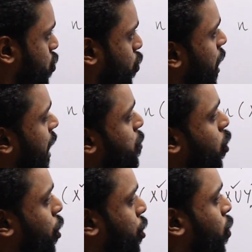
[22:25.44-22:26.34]
So I am
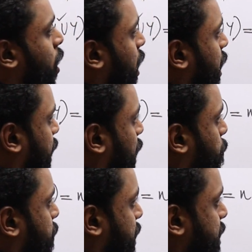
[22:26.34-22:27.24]
going to
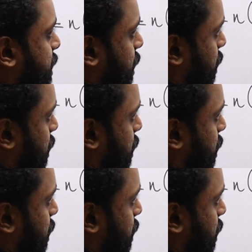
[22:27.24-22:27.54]
keep this